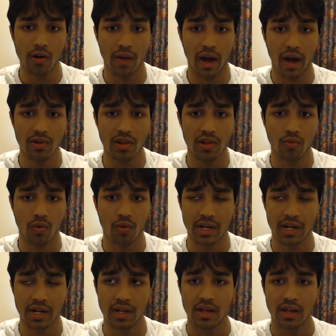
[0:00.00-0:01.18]
I really wanted
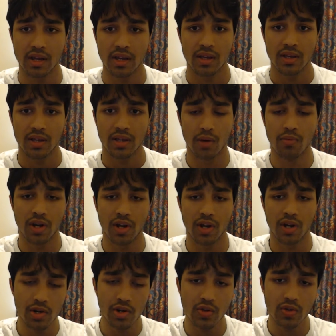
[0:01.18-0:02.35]
someone to
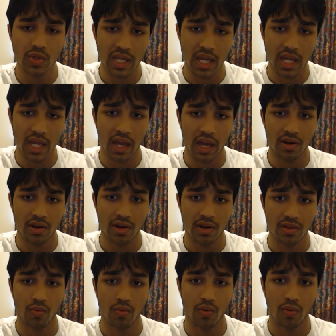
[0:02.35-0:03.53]
understand
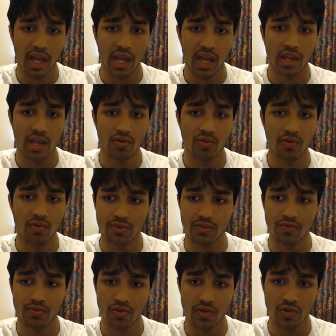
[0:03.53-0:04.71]
the way you guys were
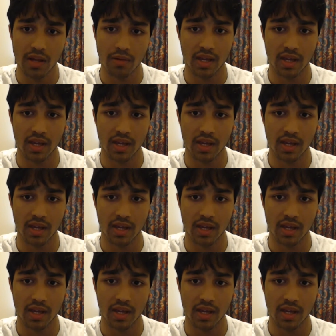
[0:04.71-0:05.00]
treating me,